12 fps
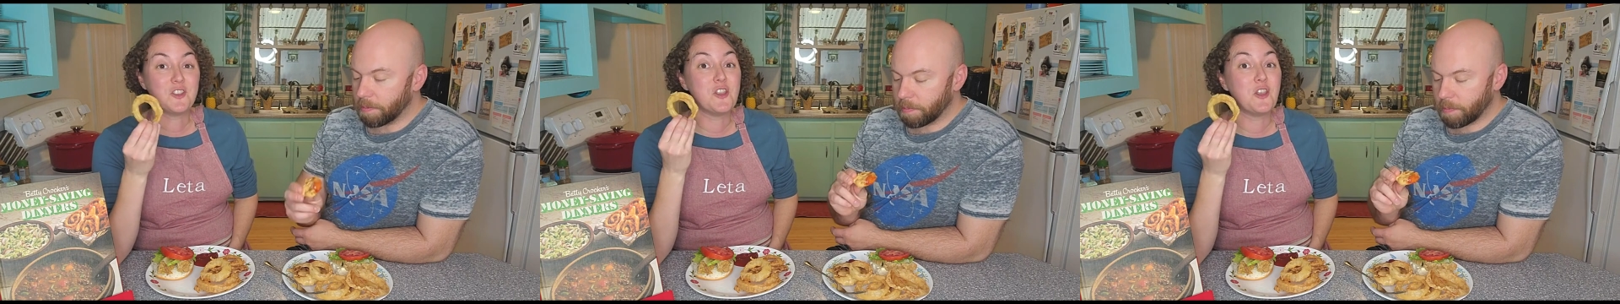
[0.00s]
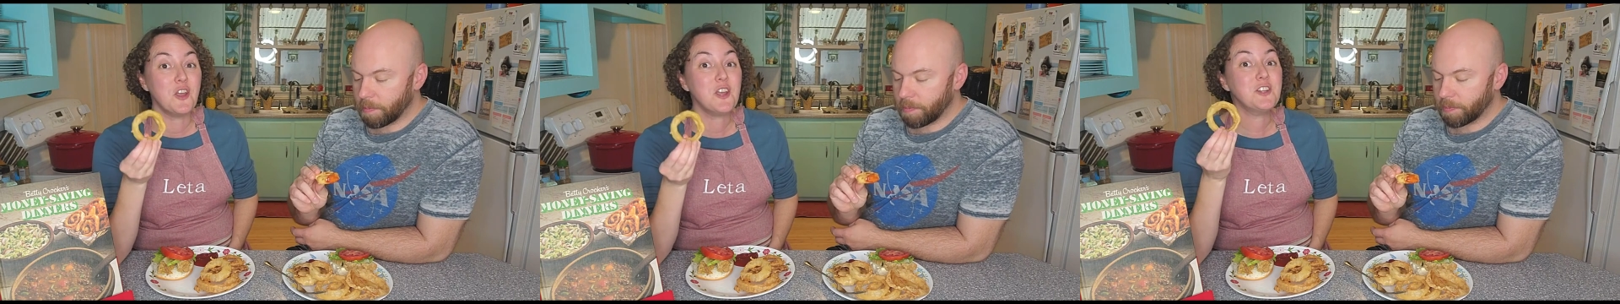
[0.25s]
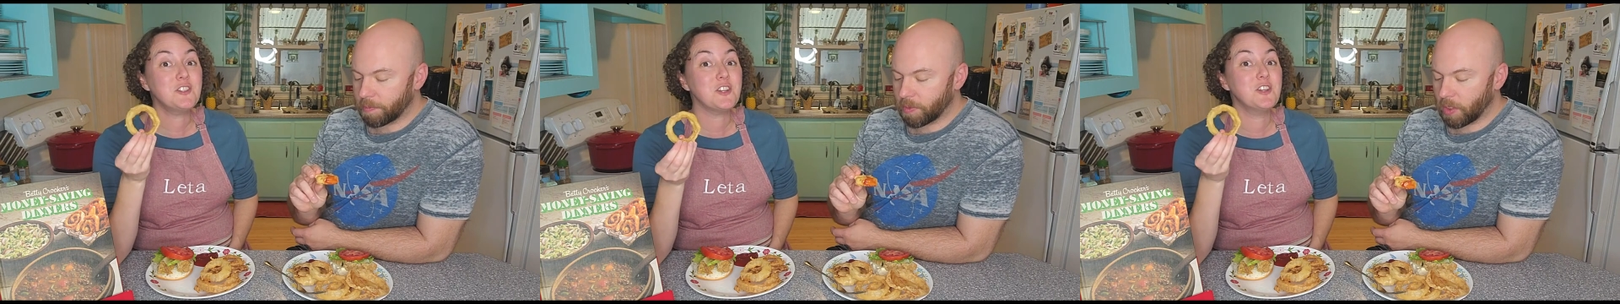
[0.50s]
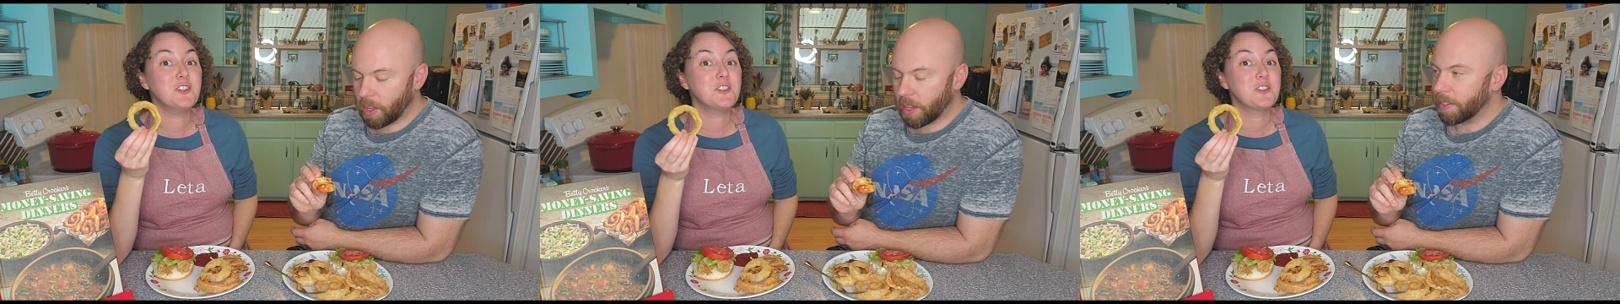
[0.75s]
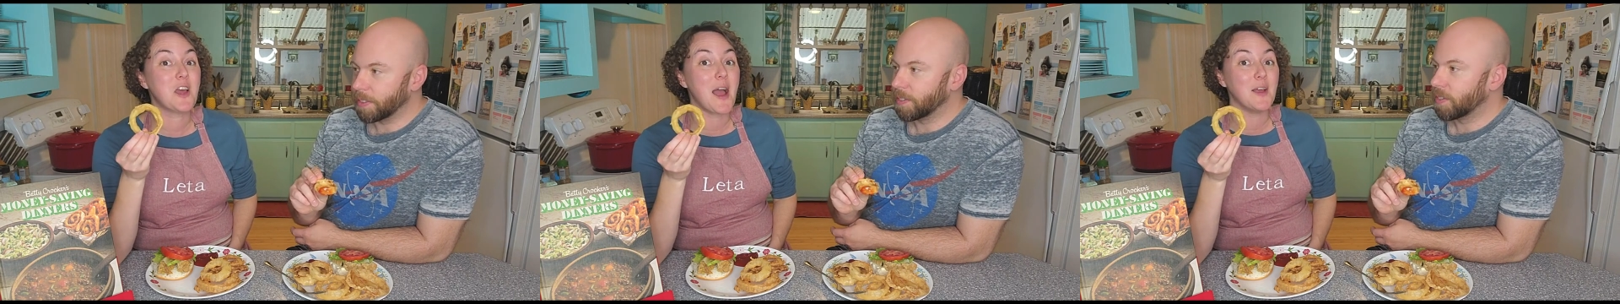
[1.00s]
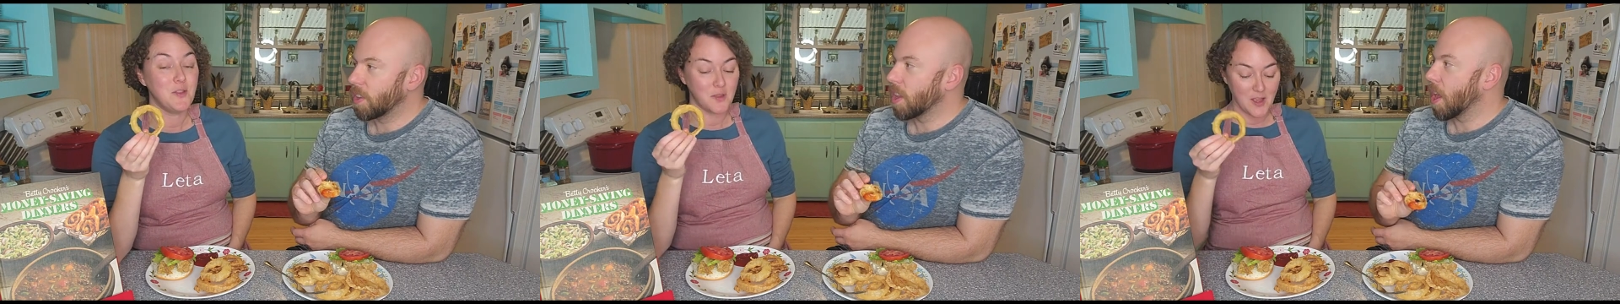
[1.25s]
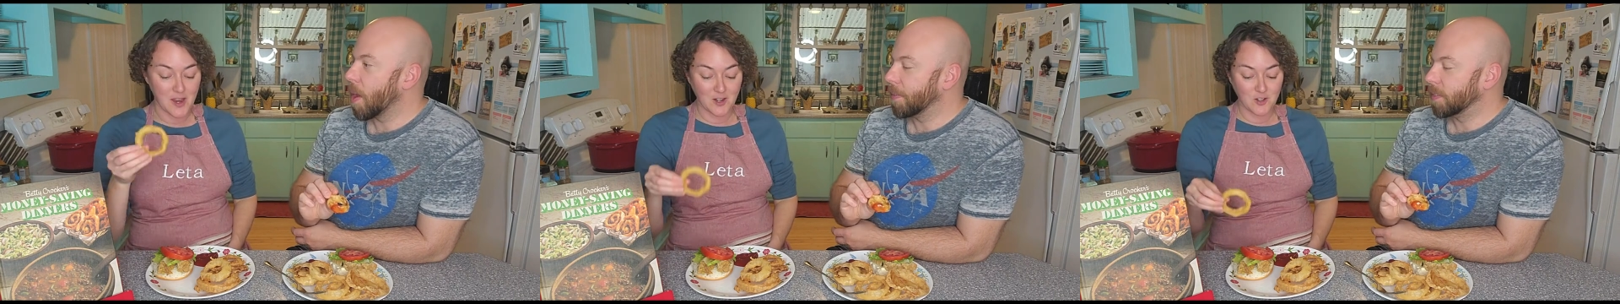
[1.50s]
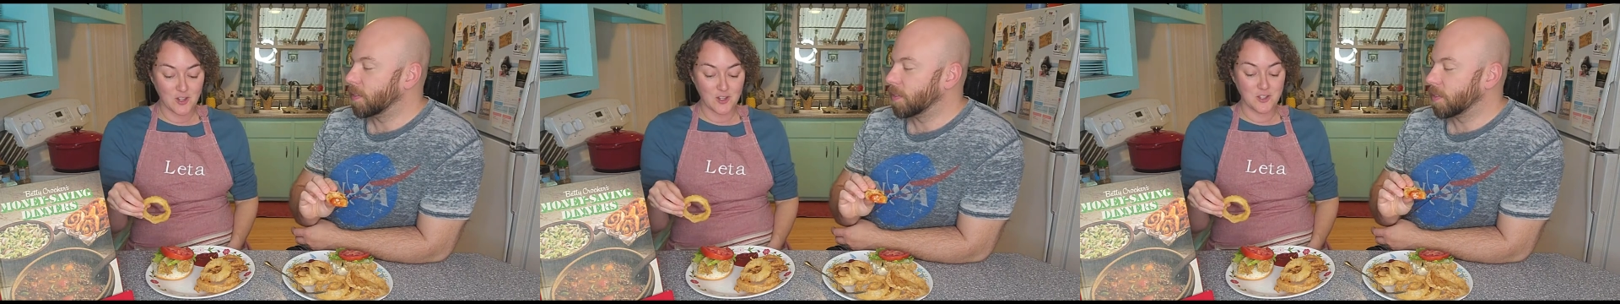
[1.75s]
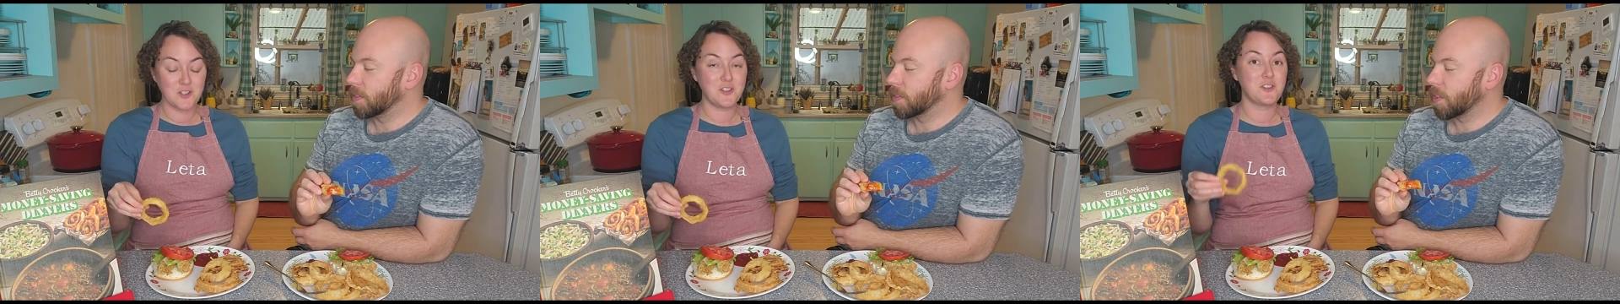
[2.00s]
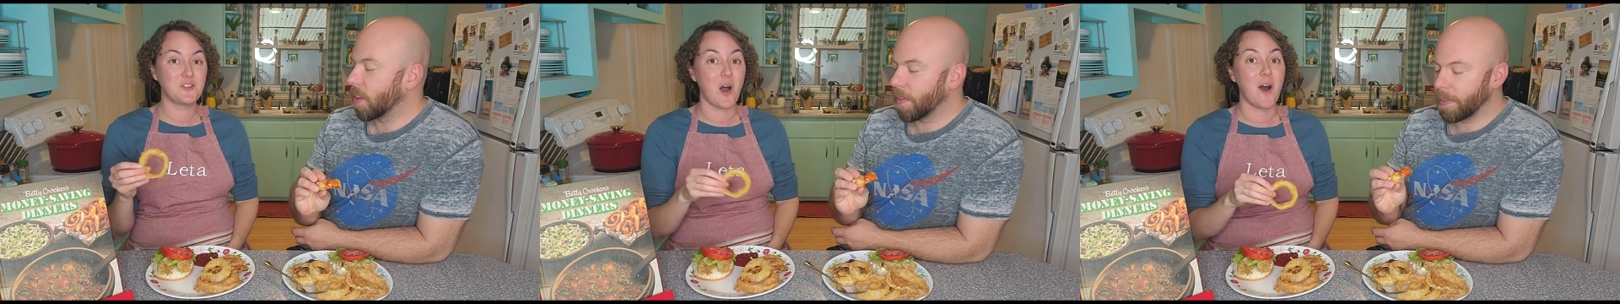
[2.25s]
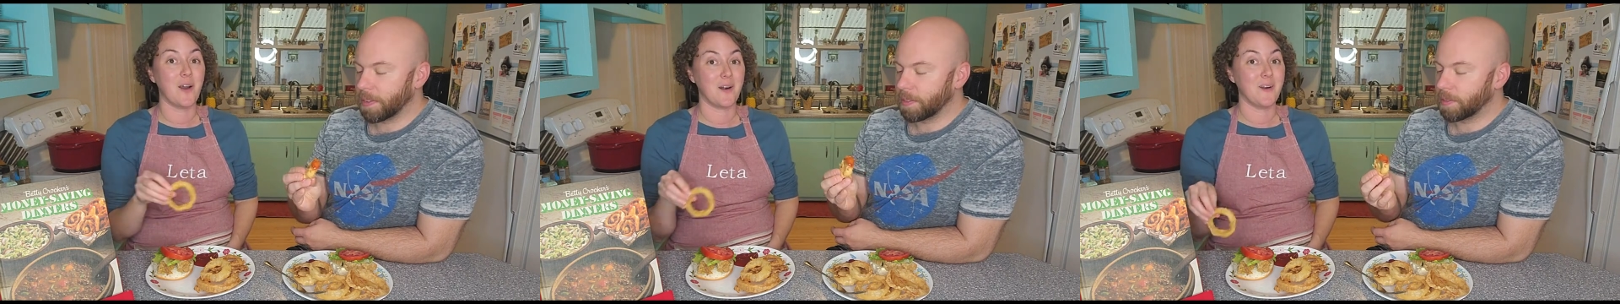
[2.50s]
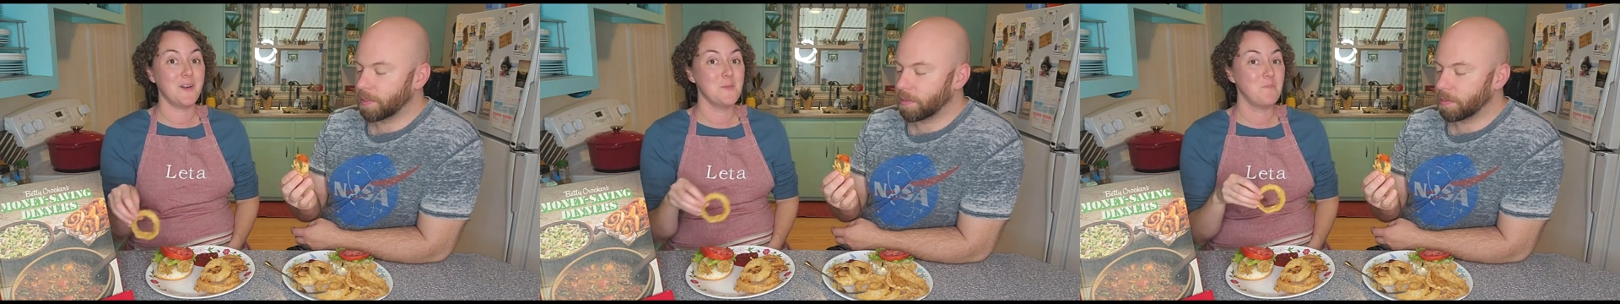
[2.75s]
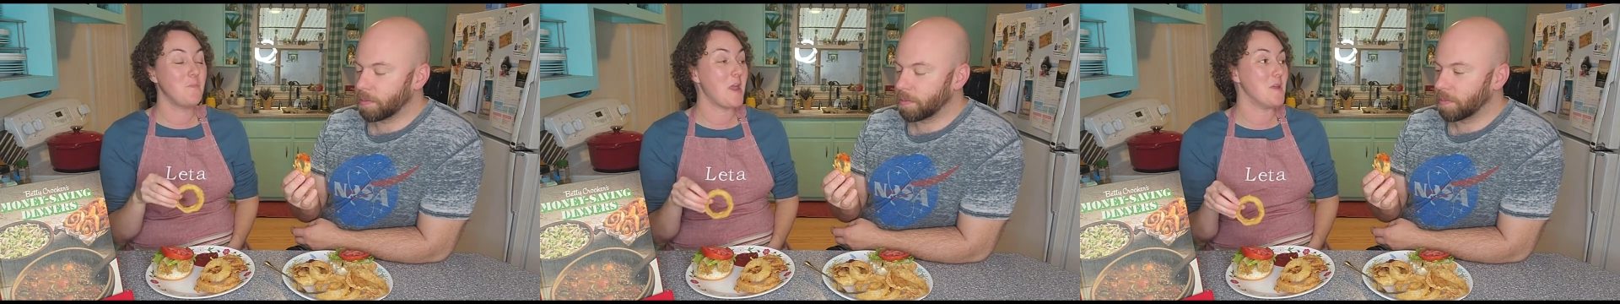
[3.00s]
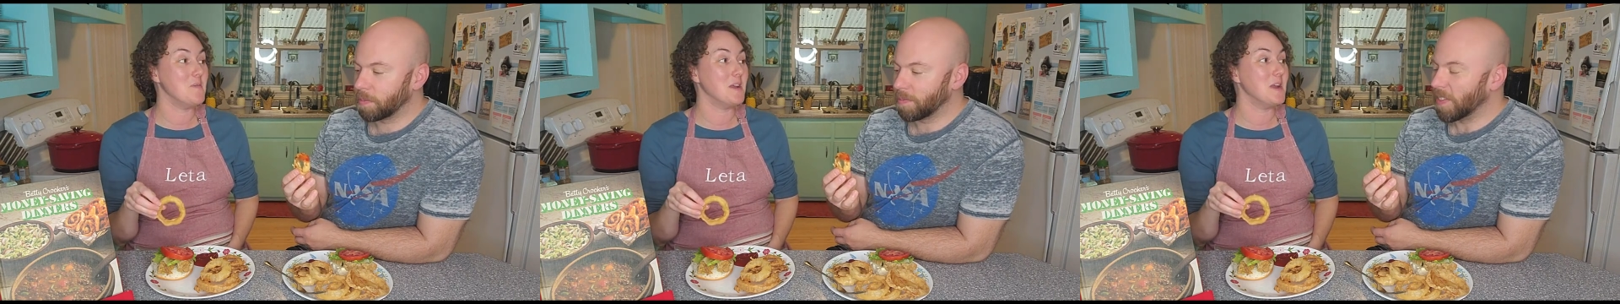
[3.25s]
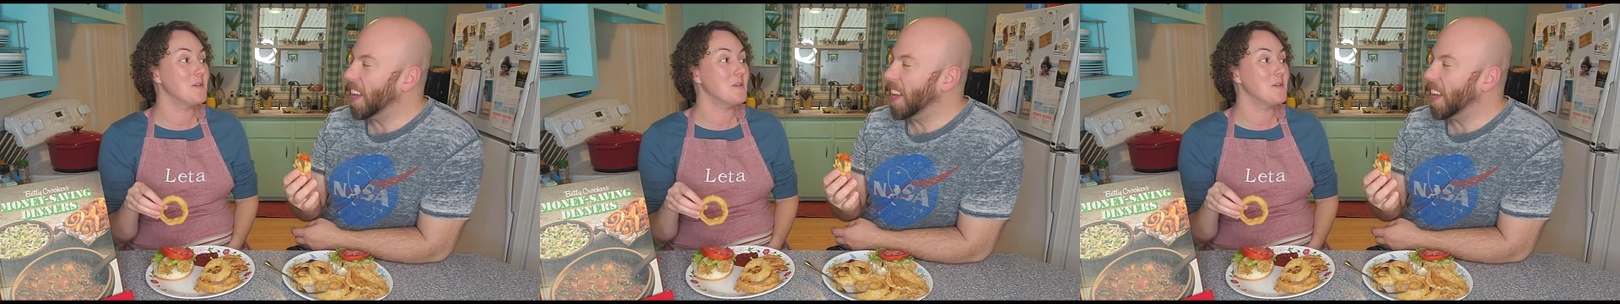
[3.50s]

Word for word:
Speaker 1: This is, I think, the star, maybe,